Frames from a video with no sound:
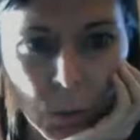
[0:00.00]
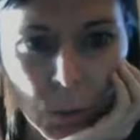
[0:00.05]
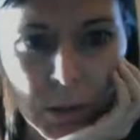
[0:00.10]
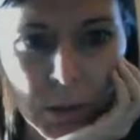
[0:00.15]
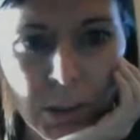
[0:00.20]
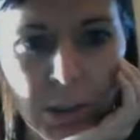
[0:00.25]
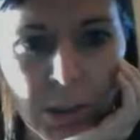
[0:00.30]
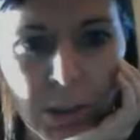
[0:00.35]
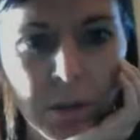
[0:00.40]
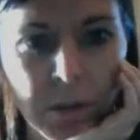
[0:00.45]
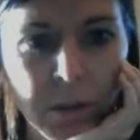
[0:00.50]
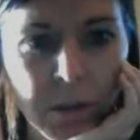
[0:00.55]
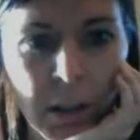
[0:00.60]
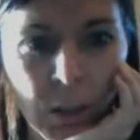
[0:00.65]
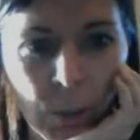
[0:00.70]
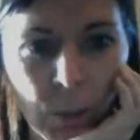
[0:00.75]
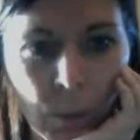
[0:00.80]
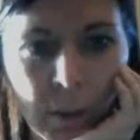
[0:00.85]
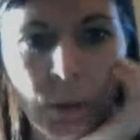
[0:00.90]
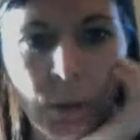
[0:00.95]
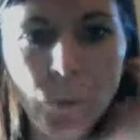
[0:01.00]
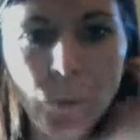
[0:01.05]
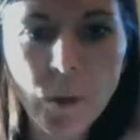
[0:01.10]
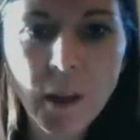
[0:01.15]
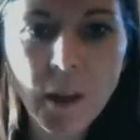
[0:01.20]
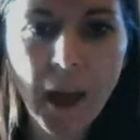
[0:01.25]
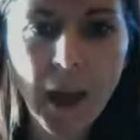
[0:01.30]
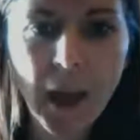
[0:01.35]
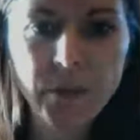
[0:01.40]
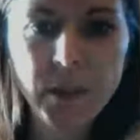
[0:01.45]
following will have a
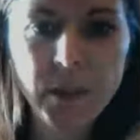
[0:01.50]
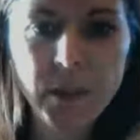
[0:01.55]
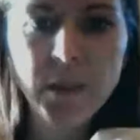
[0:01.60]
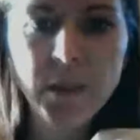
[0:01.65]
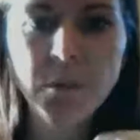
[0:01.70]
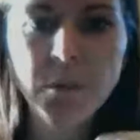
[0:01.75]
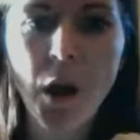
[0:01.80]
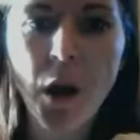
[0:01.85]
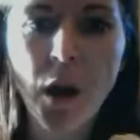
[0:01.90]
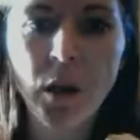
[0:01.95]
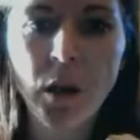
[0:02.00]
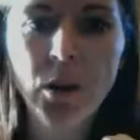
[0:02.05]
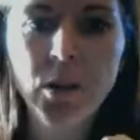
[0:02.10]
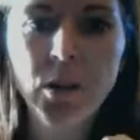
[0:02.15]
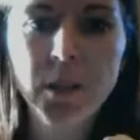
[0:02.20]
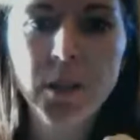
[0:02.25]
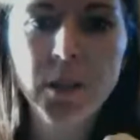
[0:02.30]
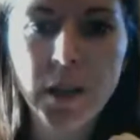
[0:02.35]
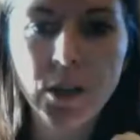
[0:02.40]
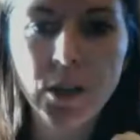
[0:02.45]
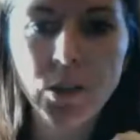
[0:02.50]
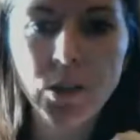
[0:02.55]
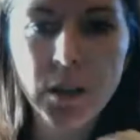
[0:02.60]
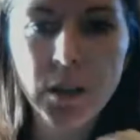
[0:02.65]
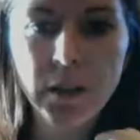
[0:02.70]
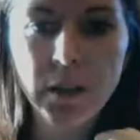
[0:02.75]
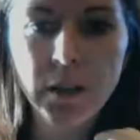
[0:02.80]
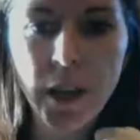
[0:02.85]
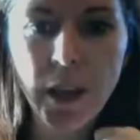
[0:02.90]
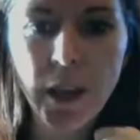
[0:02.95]
smaller standard
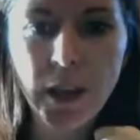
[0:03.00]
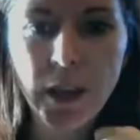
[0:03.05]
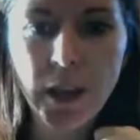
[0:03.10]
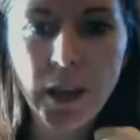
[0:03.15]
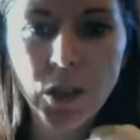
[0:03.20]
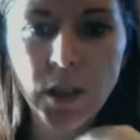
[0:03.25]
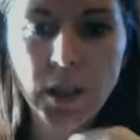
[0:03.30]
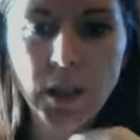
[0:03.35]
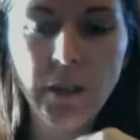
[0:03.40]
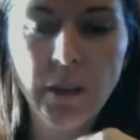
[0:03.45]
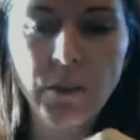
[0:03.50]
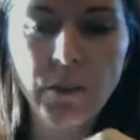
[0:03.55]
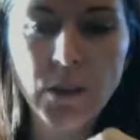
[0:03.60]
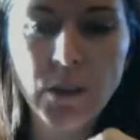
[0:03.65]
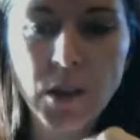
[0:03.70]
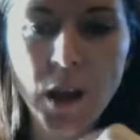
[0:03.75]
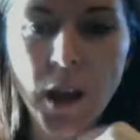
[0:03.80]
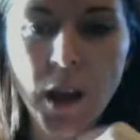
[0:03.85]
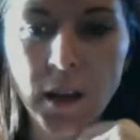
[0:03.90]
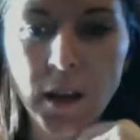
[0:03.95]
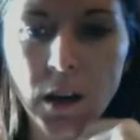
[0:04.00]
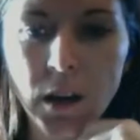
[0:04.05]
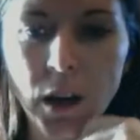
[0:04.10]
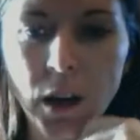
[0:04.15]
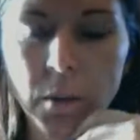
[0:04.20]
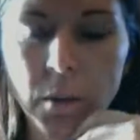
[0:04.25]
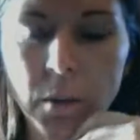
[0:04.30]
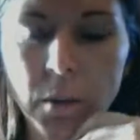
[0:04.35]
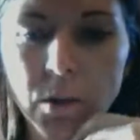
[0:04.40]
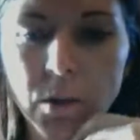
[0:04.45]
deviation if 9
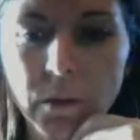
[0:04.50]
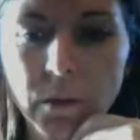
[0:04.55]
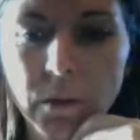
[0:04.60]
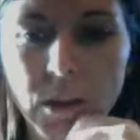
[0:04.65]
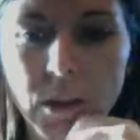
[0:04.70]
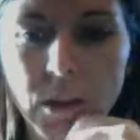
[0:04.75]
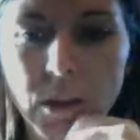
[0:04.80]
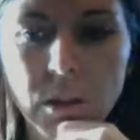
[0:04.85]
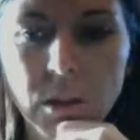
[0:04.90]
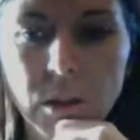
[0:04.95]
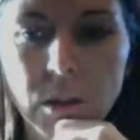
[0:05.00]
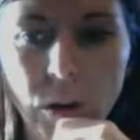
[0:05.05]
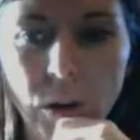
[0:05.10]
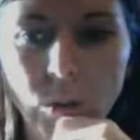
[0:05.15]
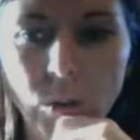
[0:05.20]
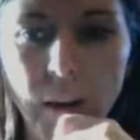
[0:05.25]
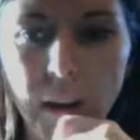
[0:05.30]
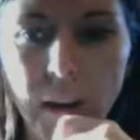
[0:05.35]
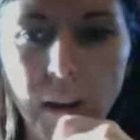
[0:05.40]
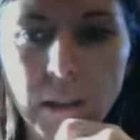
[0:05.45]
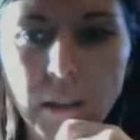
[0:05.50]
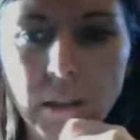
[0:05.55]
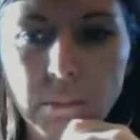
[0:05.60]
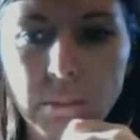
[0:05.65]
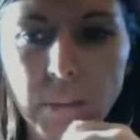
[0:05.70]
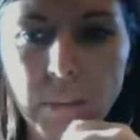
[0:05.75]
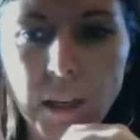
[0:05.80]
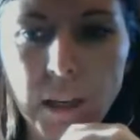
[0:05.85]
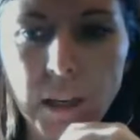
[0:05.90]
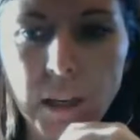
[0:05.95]
observations are randomly
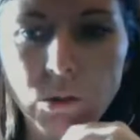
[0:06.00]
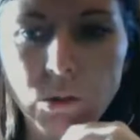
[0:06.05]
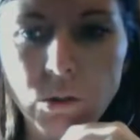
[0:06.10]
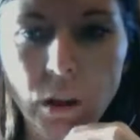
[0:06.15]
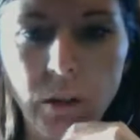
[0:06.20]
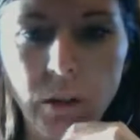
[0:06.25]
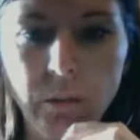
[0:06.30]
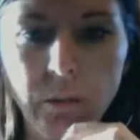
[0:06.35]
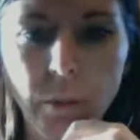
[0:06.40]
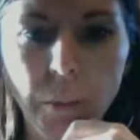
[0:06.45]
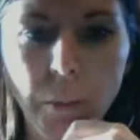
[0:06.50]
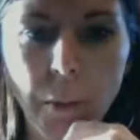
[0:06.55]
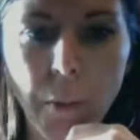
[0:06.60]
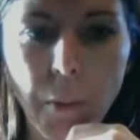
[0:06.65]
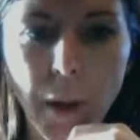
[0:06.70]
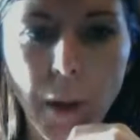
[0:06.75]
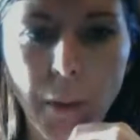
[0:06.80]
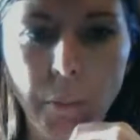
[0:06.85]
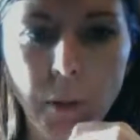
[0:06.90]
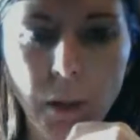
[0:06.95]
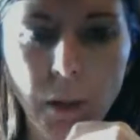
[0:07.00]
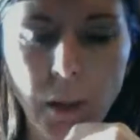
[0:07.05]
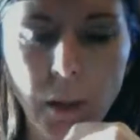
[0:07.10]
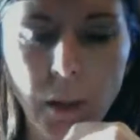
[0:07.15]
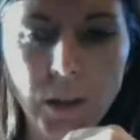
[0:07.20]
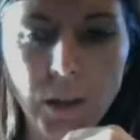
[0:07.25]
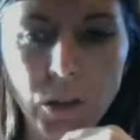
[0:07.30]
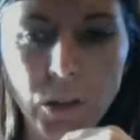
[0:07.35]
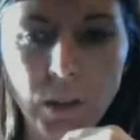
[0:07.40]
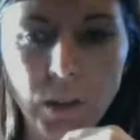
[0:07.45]
drawn from a population?
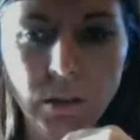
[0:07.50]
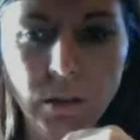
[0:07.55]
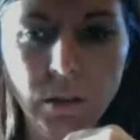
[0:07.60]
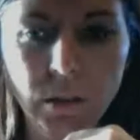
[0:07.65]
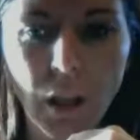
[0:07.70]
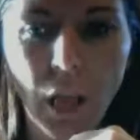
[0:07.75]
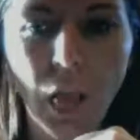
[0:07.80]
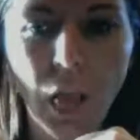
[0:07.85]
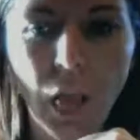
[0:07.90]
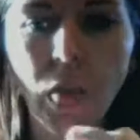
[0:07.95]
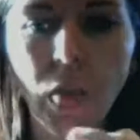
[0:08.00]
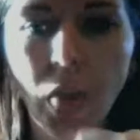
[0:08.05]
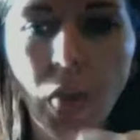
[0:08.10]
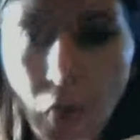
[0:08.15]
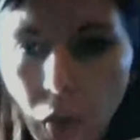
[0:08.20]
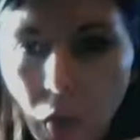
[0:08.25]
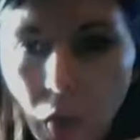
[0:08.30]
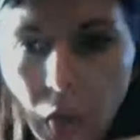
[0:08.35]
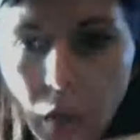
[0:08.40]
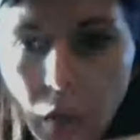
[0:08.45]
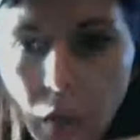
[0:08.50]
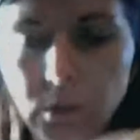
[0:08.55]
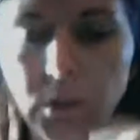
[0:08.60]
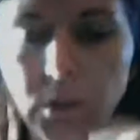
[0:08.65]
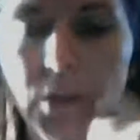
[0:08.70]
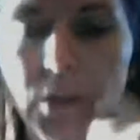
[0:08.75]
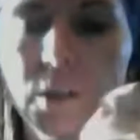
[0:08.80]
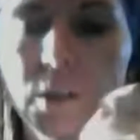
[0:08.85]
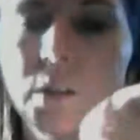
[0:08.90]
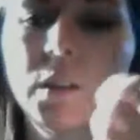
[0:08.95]
Ugh.
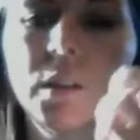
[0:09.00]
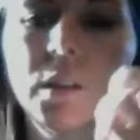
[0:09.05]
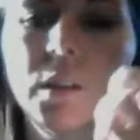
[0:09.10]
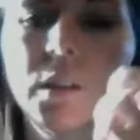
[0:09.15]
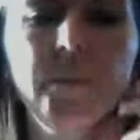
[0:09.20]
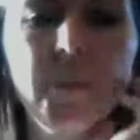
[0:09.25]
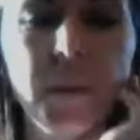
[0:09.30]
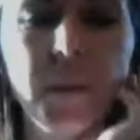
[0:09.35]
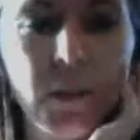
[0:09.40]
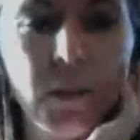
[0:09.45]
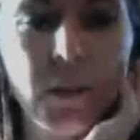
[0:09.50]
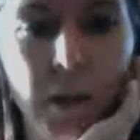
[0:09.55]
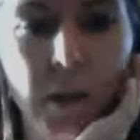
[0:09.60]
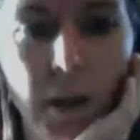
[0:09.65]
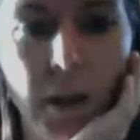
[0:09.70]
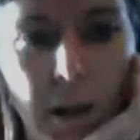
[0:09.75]
This one I gotta think about.